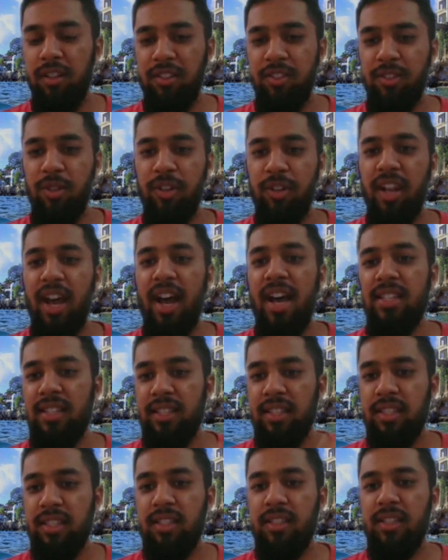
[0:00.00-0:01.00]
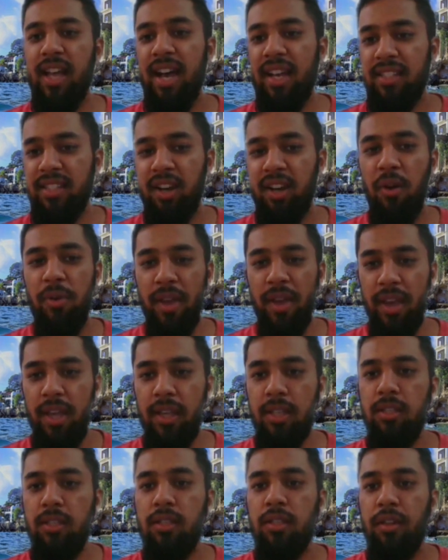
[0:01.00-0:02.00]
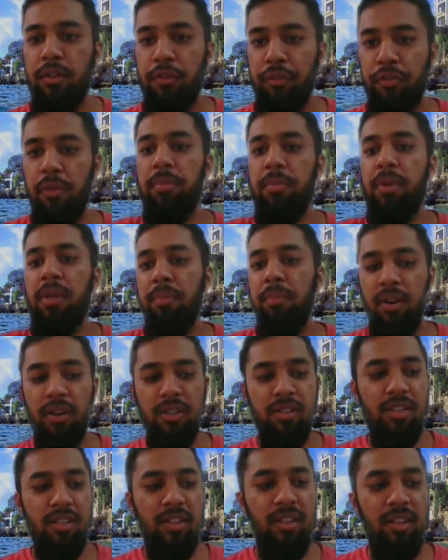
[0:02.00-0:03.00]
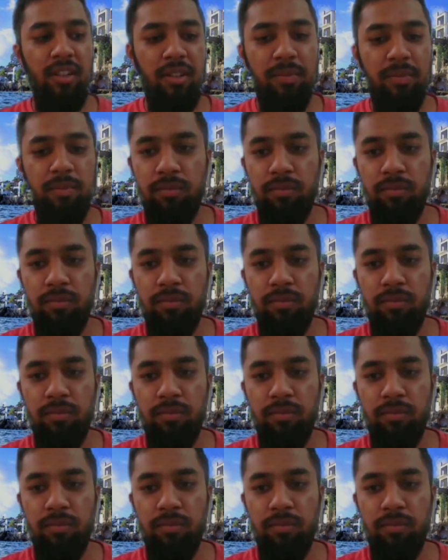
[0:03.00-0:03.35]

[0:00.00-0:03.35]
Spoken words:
So that's how it is for me personally.